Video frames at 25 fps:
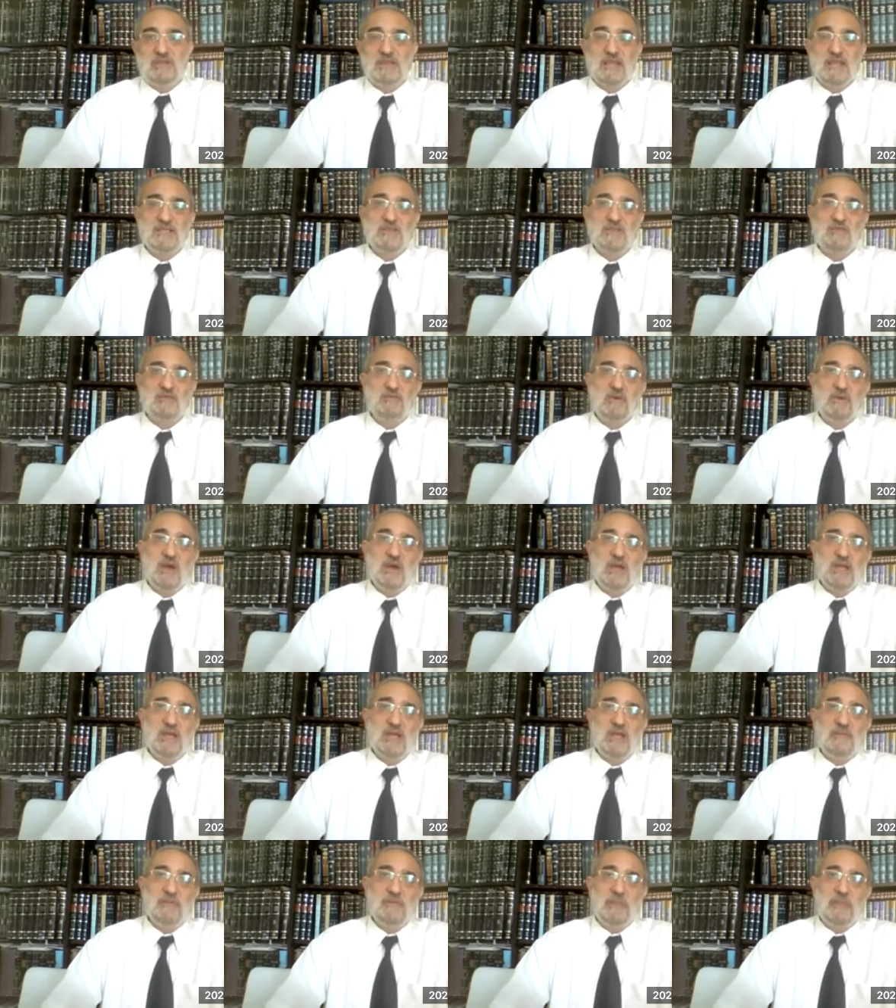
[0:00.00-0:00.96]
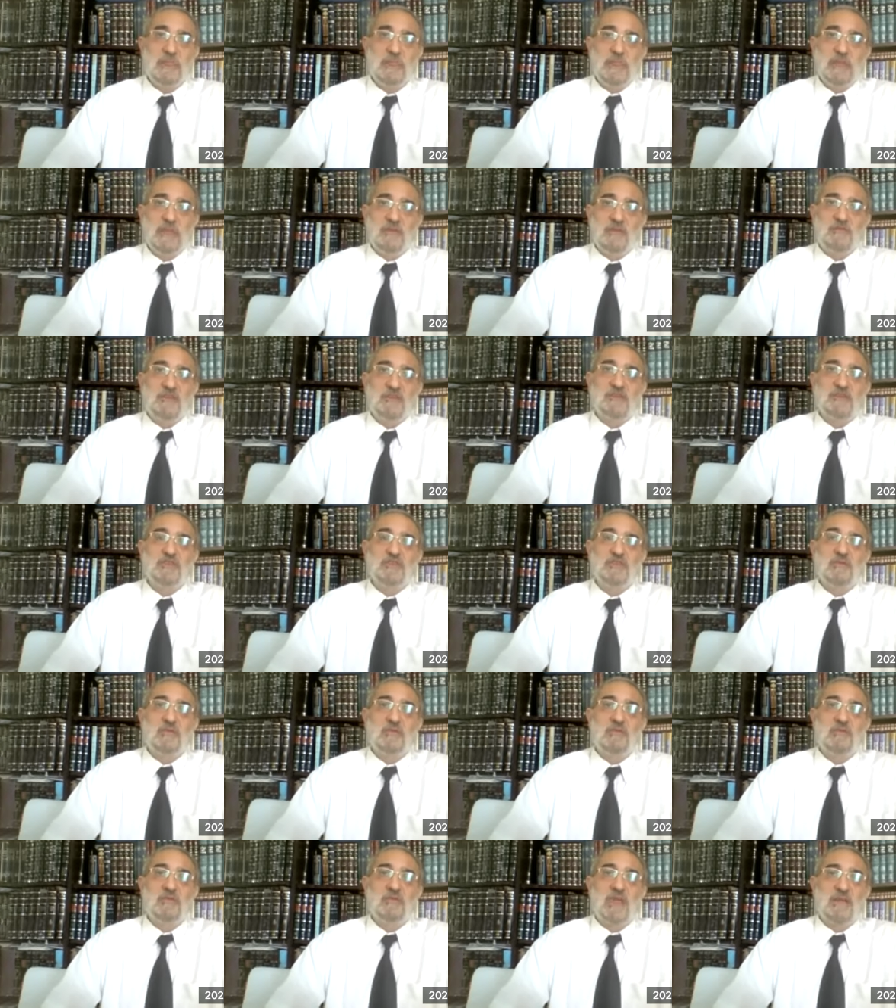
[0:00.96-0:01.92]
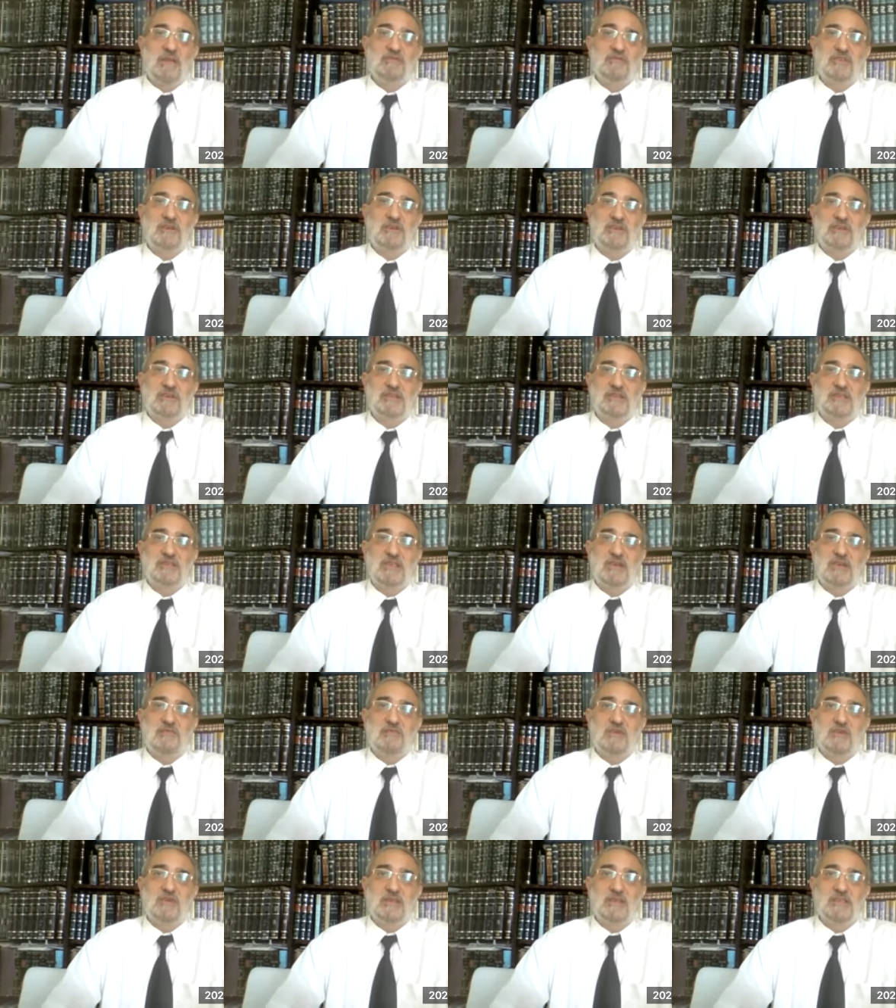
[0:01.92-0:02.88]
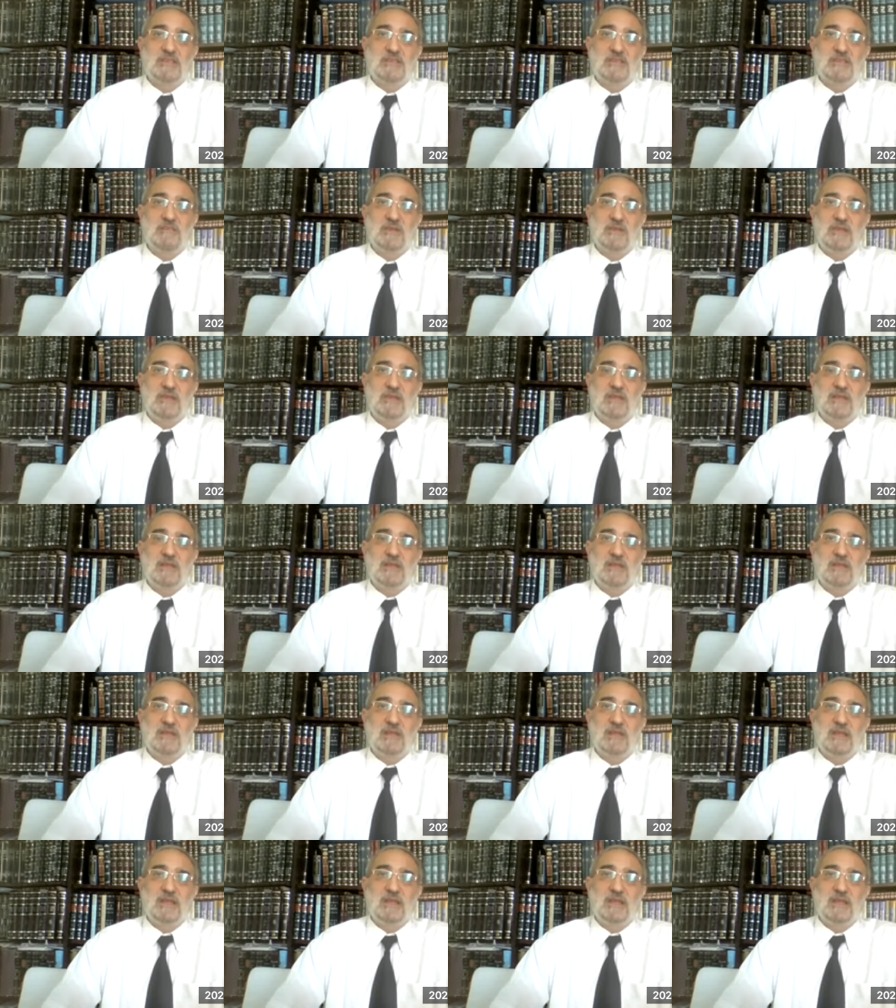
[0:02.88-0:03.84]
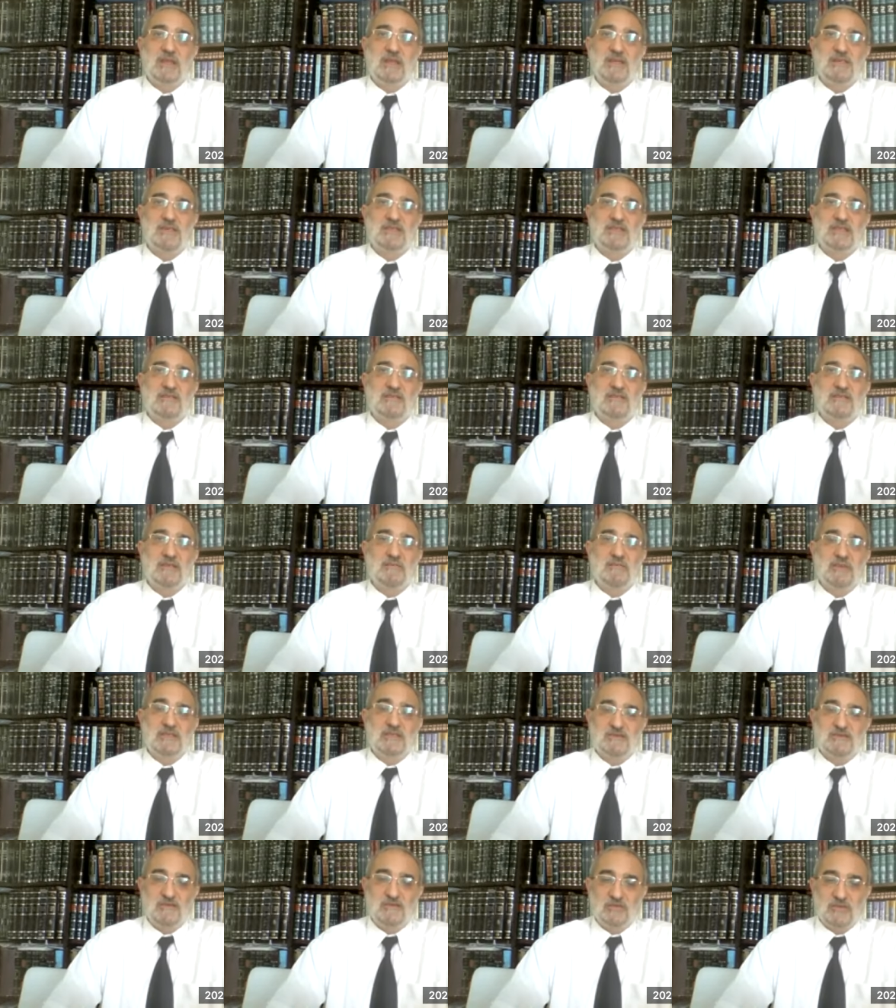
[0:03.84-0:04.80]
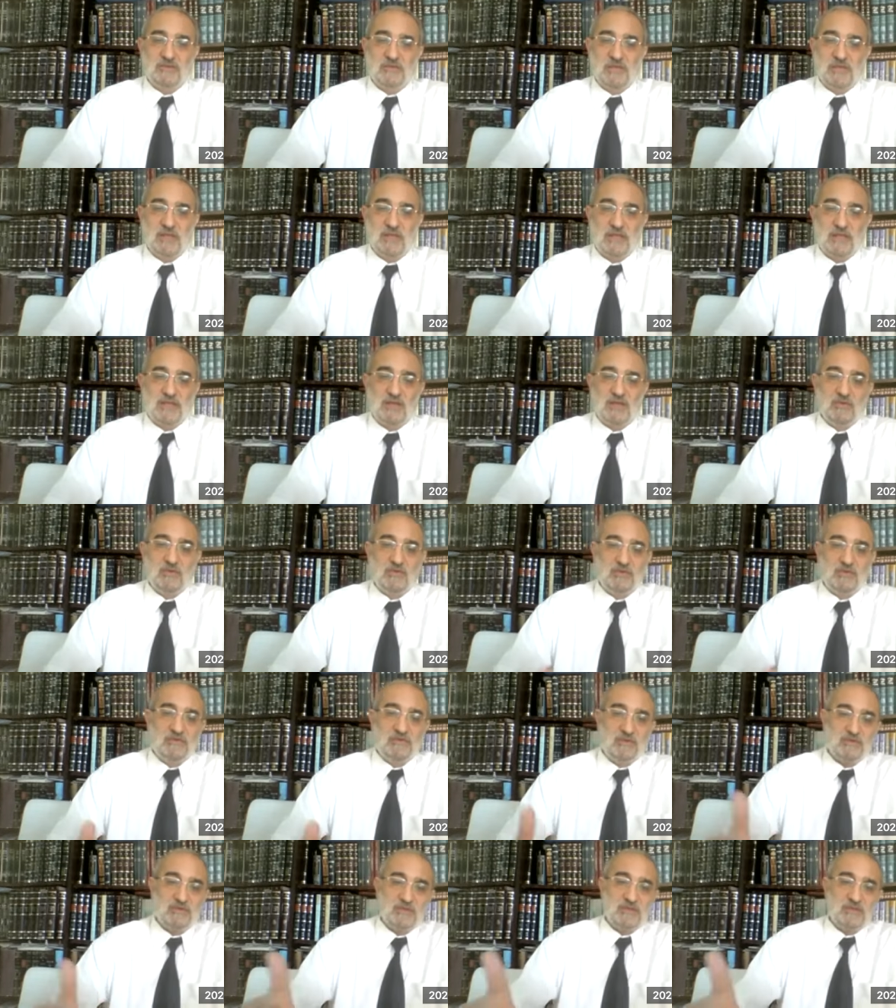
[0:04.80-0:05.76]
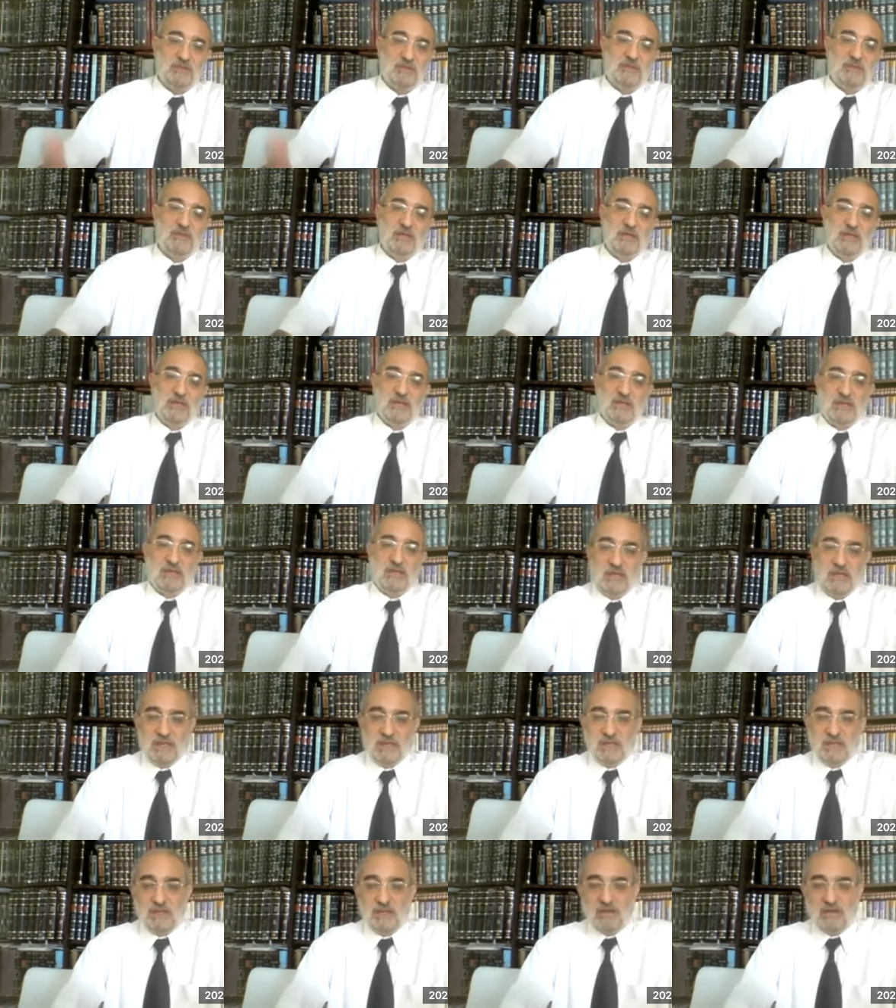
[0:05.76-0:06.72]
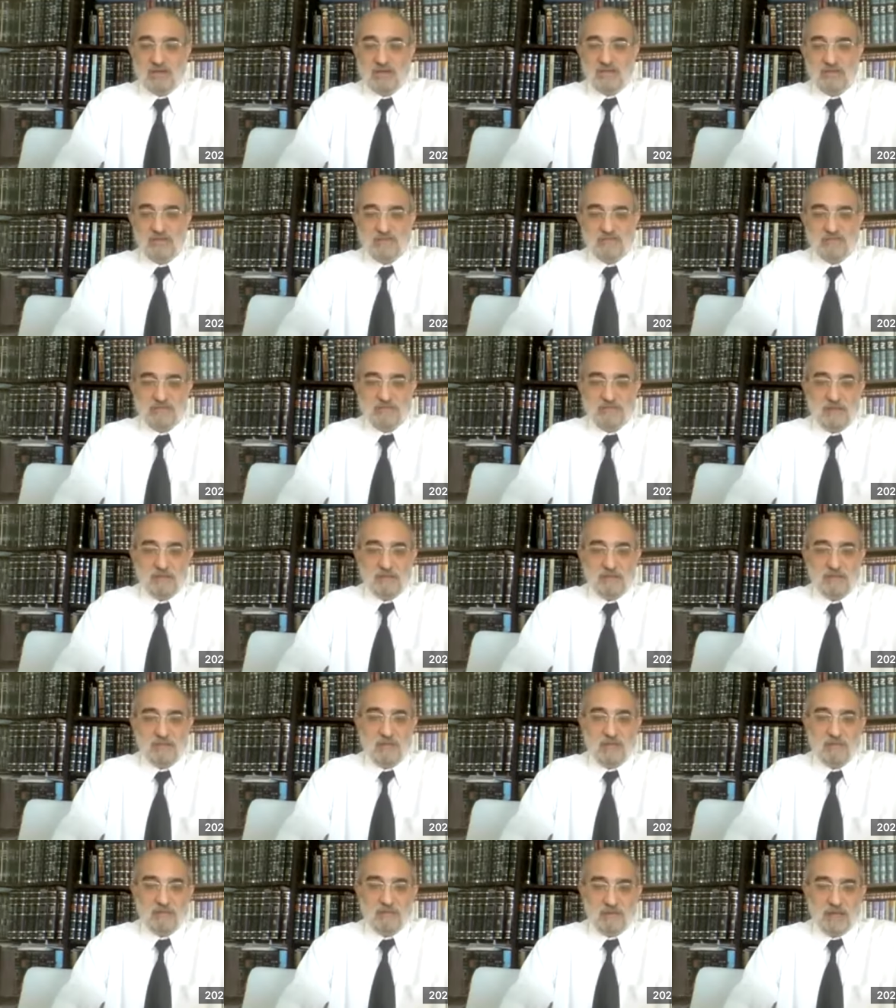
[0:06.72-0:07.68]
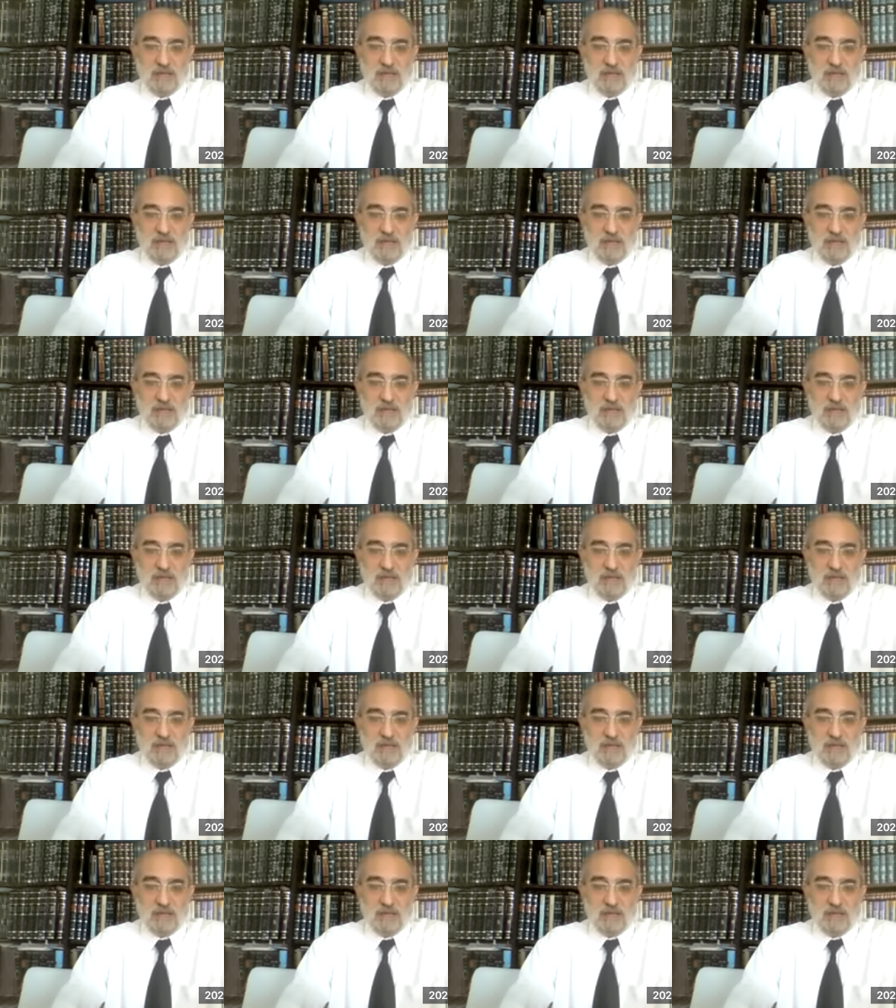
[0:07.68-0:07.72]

That's why First of all, we have to understand what does it mean uh, seven mitzvot and universal uh, laws of Bnei